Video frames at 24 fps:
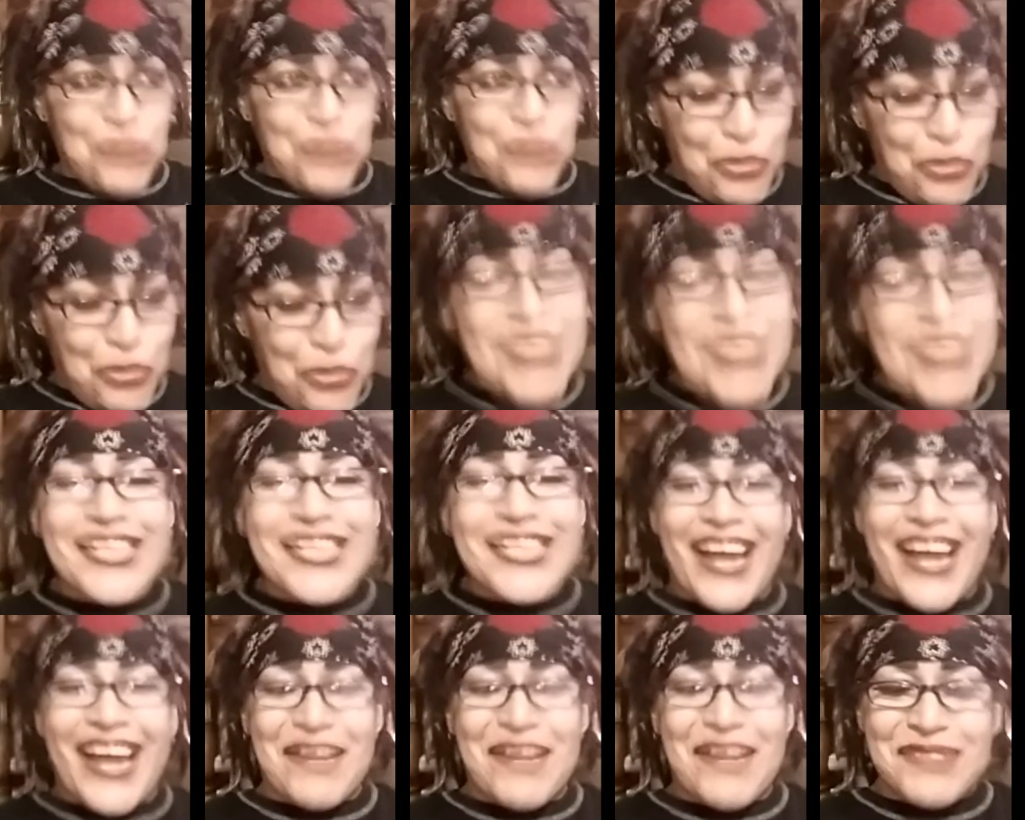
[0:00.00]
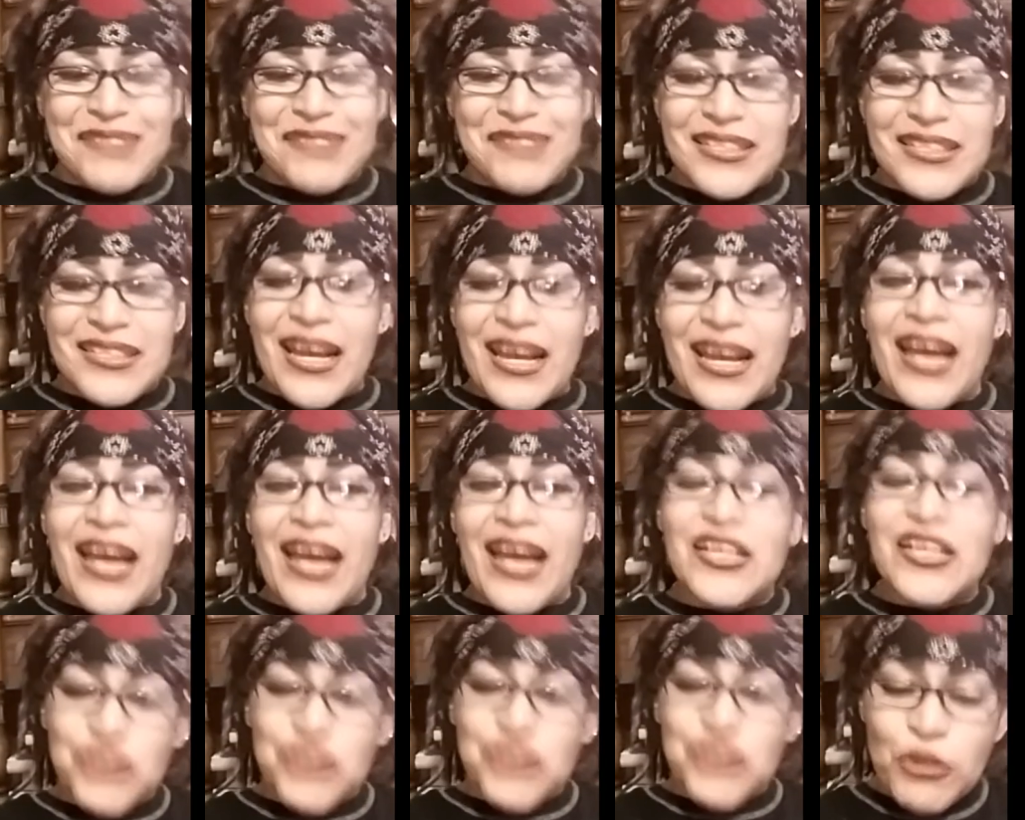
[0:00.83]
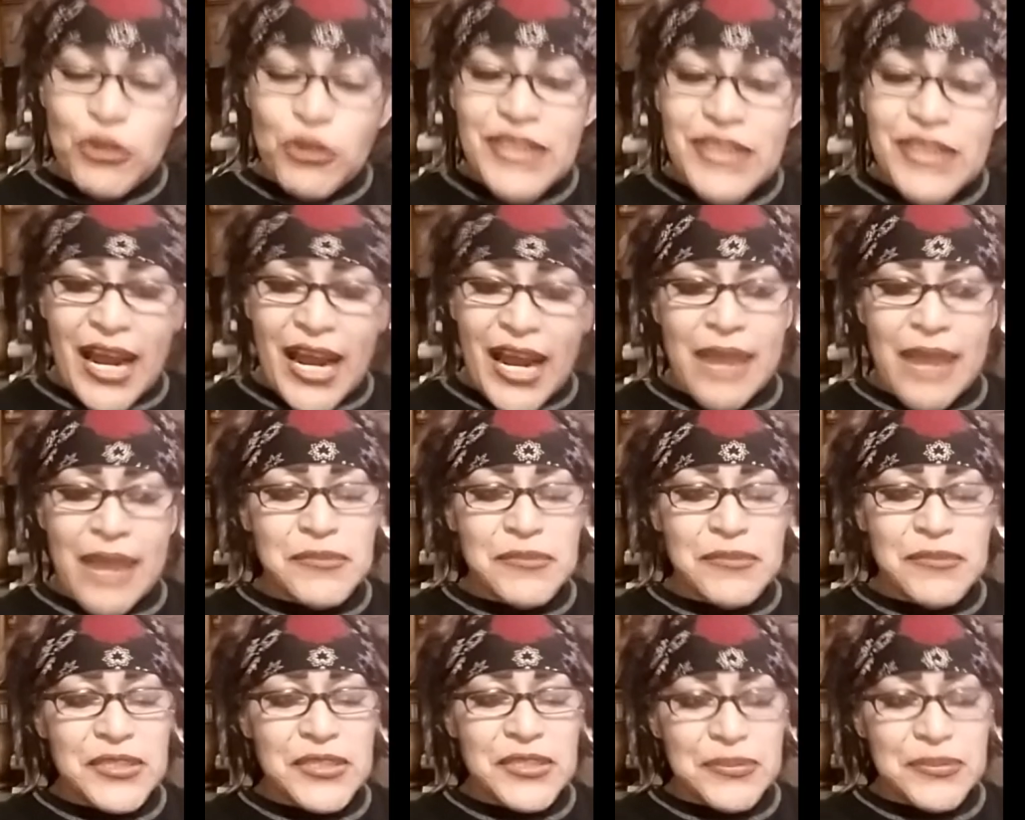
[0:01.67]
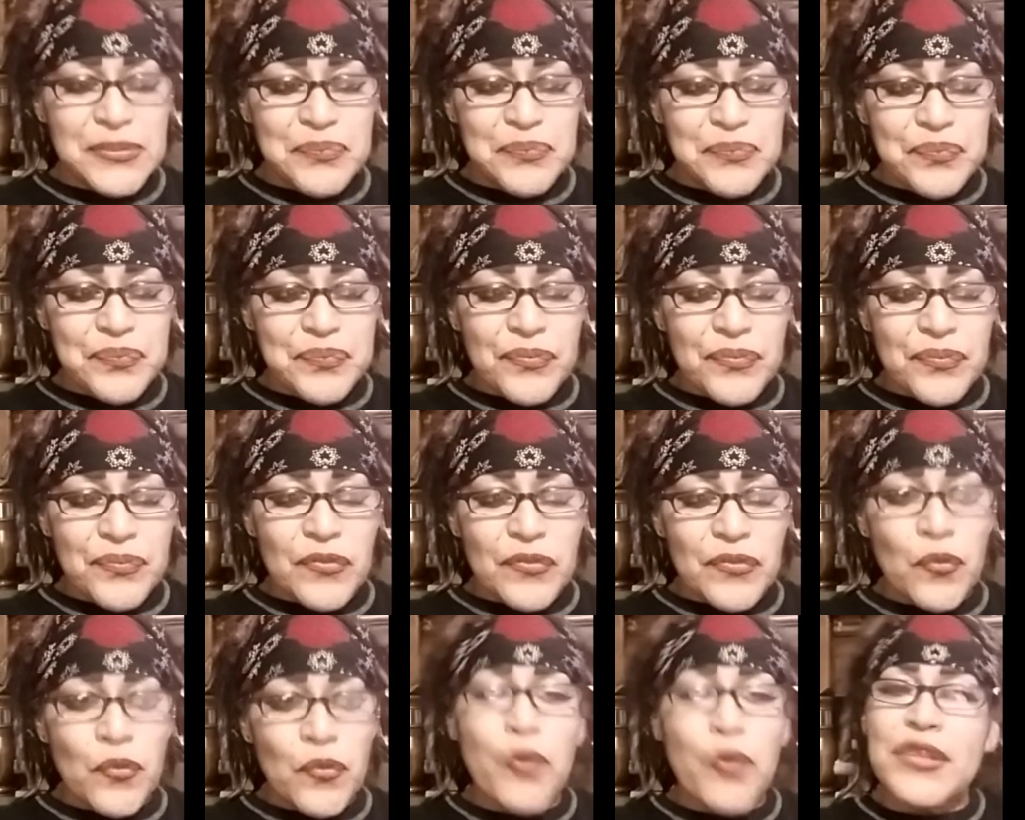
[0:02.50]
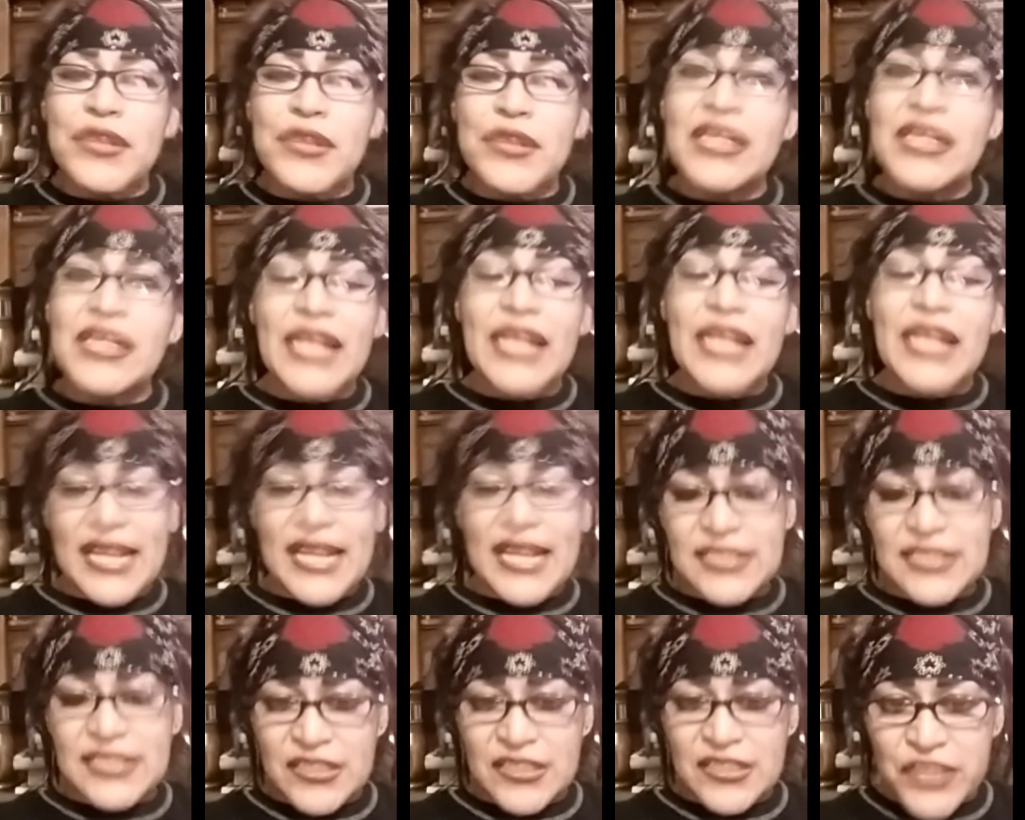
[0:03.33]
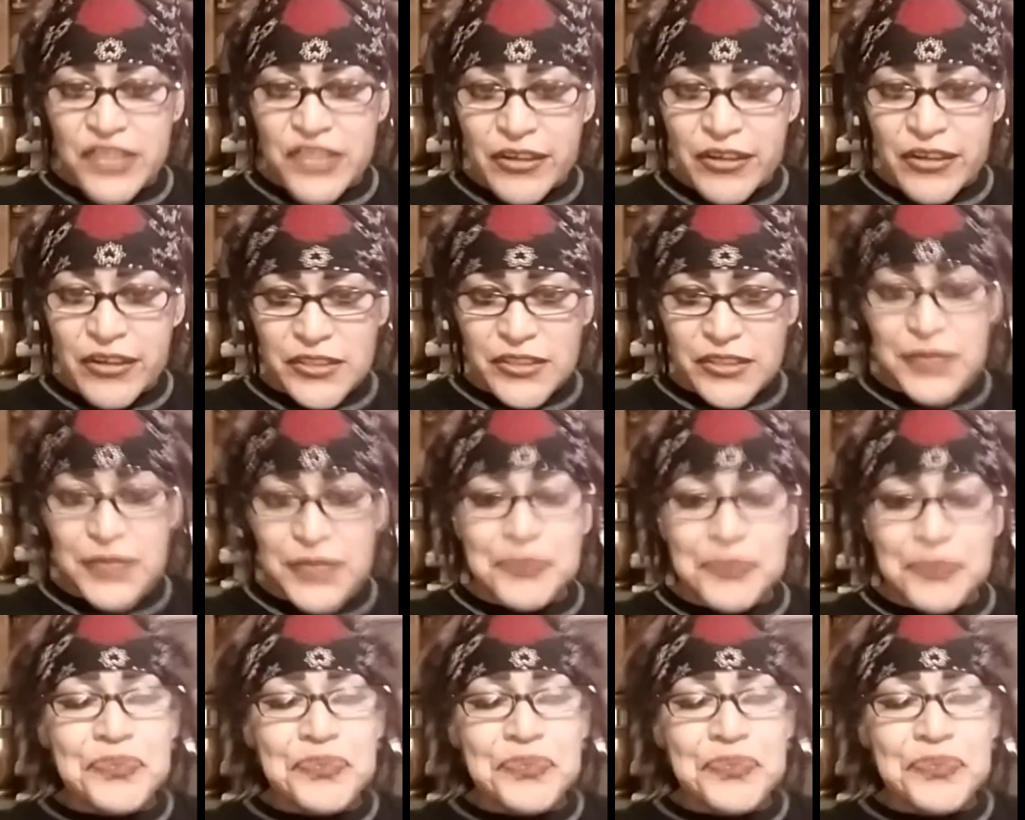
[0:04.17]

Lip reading: 3 times, and 2 times were within the last 6 years.